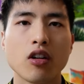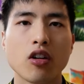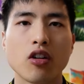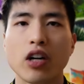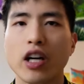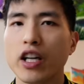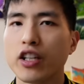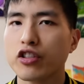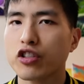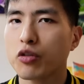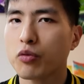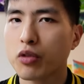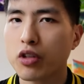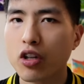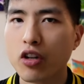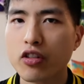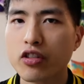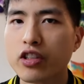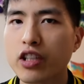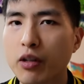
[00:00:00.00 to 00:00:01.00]
All right, so we're
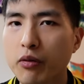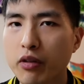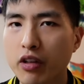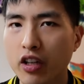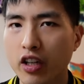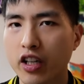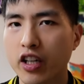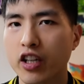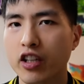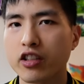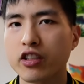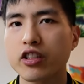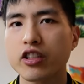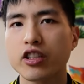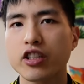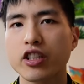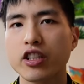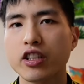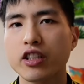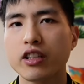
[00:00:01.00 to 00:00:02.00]
all set with our character
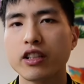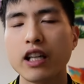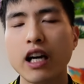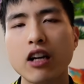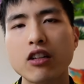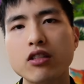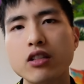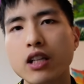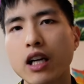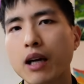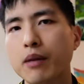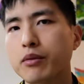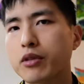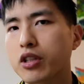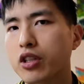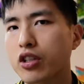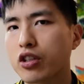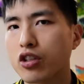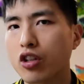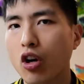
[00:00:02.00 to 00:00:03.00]
sheet. Now it's time
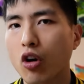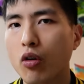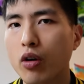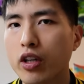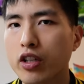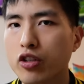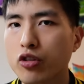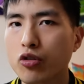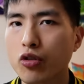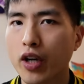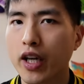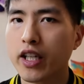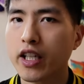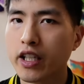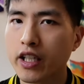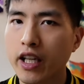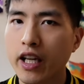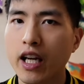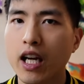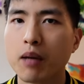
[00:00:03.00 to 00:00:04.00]
to go and train
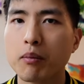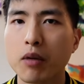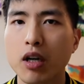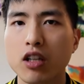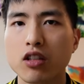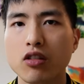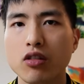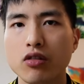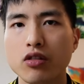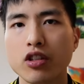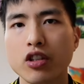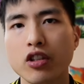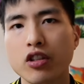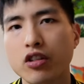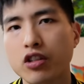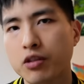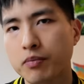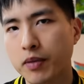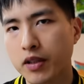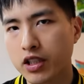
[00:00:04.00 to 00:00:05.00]
an AI model to
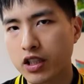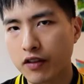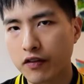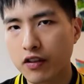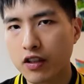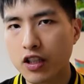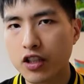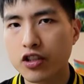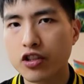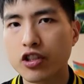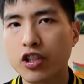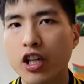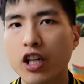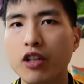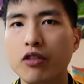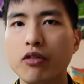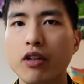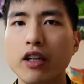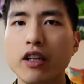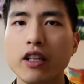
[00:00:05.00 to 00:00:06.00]
specifically
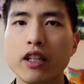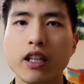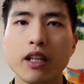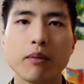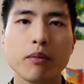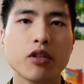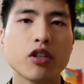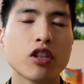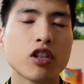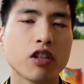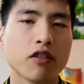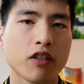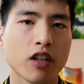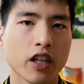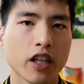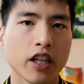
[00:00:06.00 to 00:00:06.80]
generate images of our